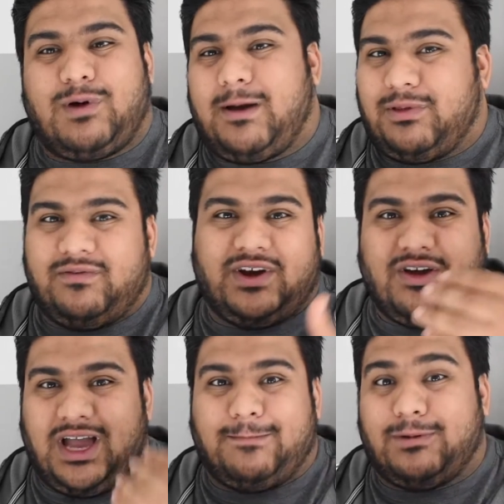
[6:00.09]
popular
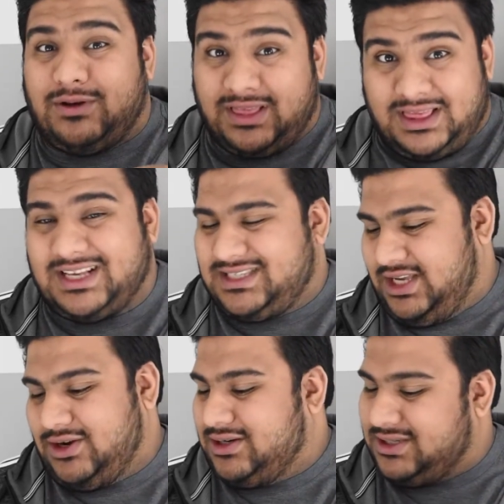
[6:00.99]
video I uploaded this
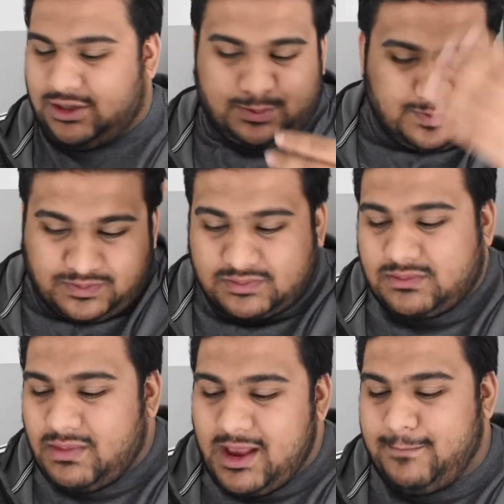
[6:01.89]
year. So
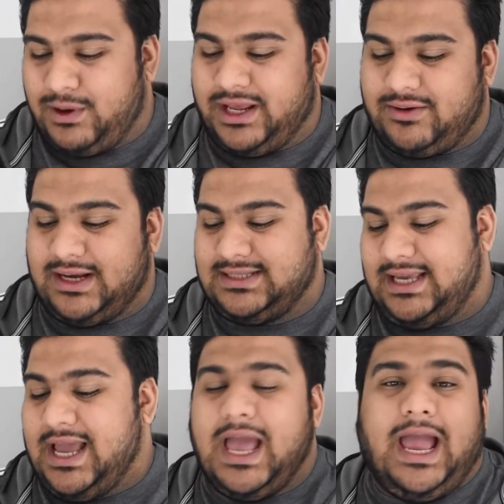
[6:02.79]
pretty
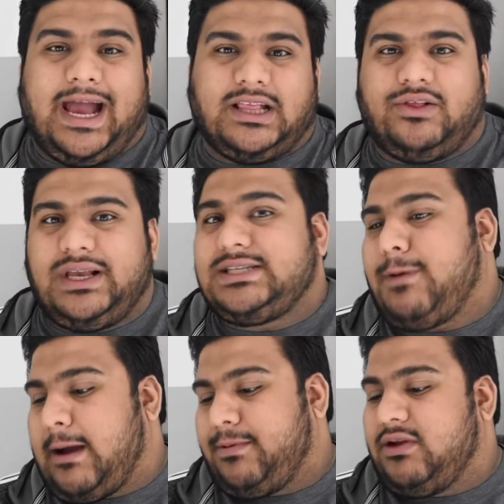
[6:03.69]
crazy. And the least
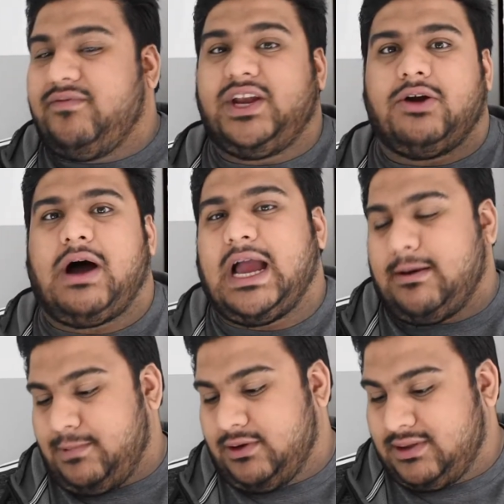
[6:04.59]
popular video I
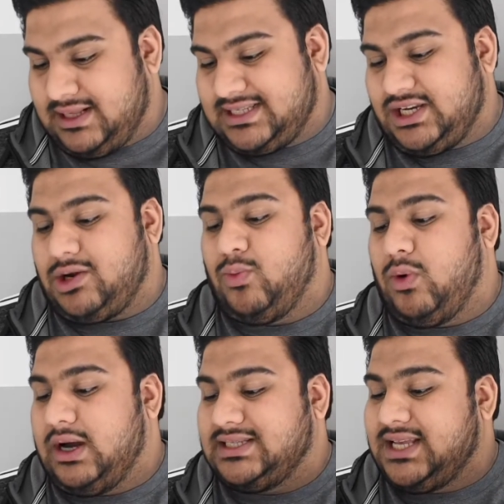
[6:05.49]
uploaded this year
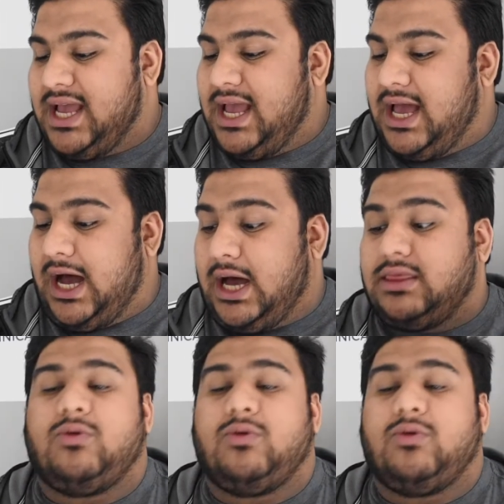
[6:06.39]
was the